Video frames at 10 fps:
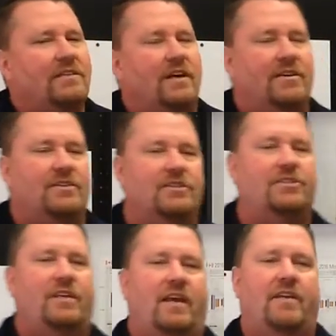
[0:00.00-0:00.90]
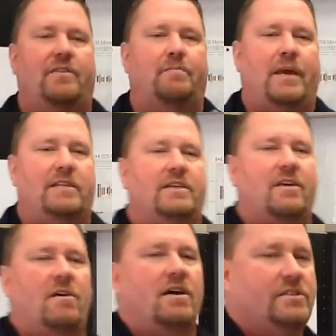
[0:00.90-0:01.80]
to understand the basic
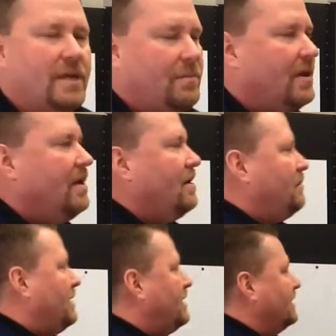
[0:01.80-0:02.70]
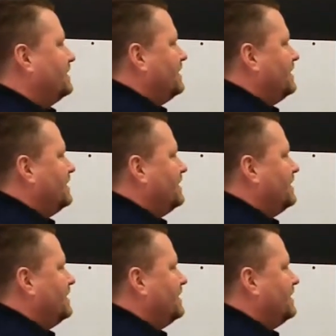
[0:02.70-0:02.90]
concept, because